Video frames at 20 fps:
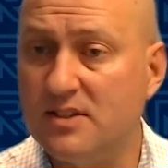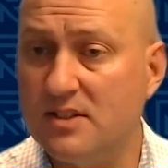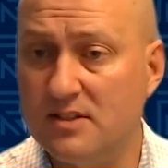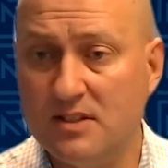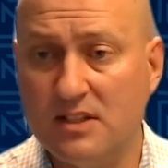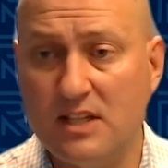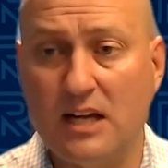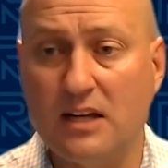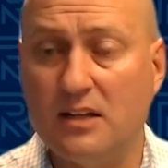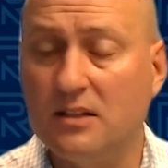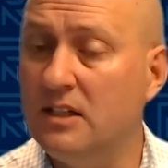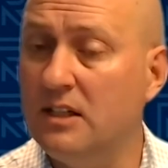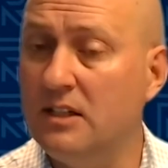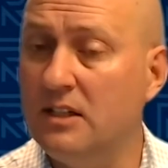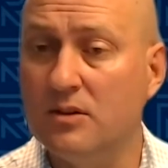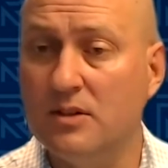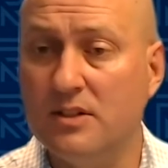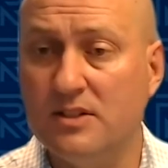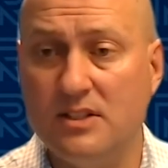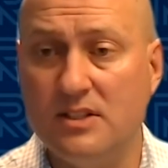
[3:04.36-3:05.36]
isn't that clean
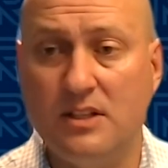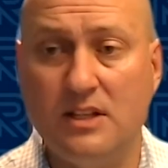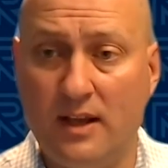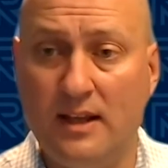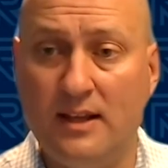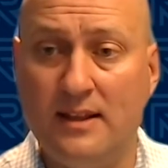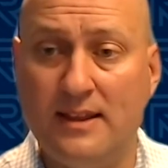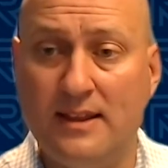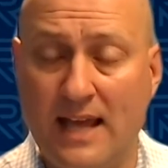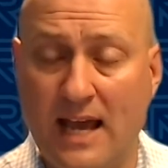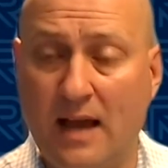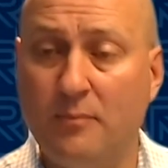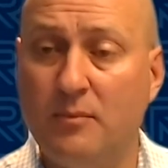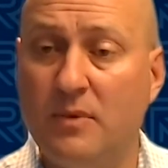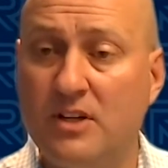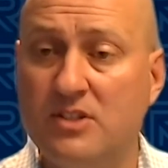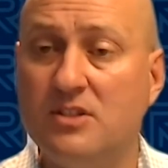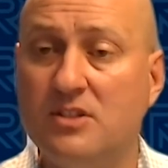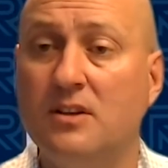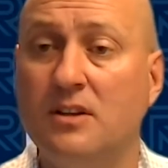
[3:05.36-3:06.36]
or isn't in that
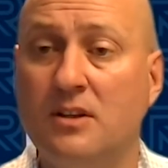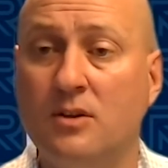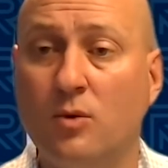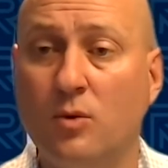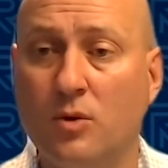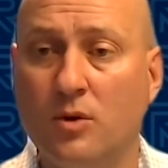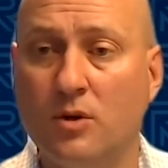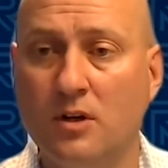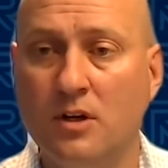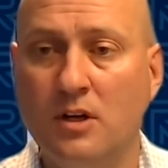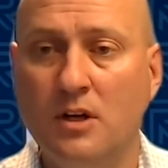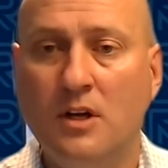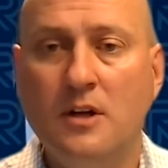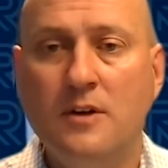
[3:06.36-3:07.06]
much in order,